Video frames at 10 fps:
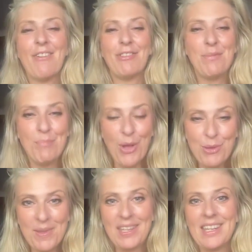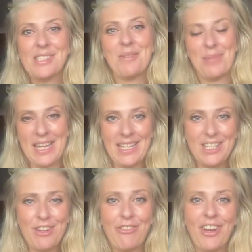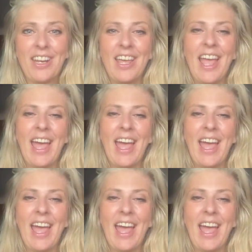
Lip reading: every moment is completely different.